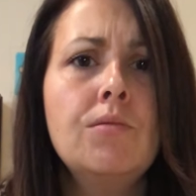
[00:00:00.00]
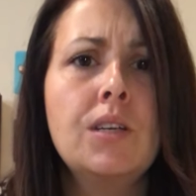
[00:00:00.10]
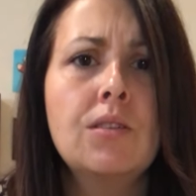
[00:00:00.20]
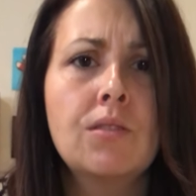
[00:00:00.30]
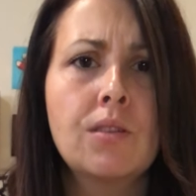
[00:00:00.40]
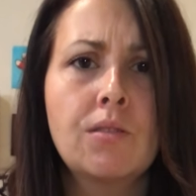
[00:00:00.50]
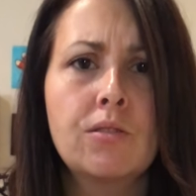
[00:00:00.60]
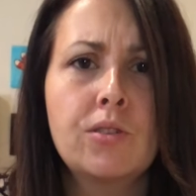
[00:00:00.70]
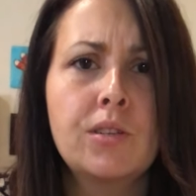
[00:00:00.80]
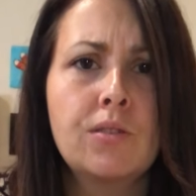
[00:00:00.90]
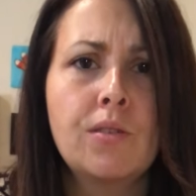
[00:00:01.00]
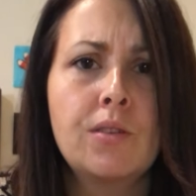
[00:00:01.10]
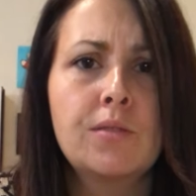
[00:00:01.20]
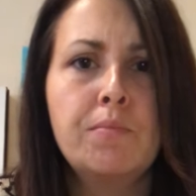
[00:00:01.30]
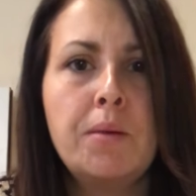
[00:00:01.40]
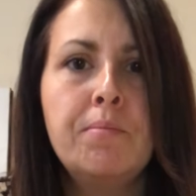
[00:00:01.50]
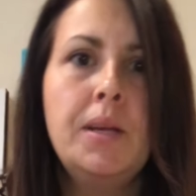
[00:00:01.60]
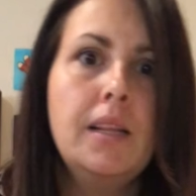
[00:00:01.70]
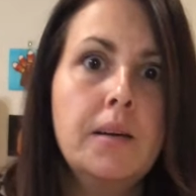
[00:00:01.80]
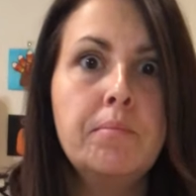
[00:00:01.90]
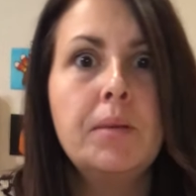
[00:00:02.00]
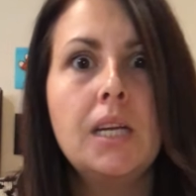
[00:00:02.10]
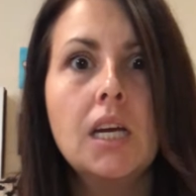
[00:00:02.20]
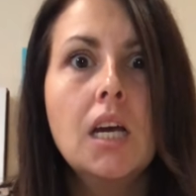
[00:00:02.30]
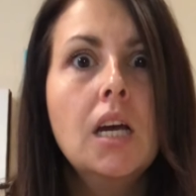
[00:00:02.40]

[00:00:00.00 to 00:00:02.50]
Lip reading: When you go to the grocery store, there's bumpy, lumpy.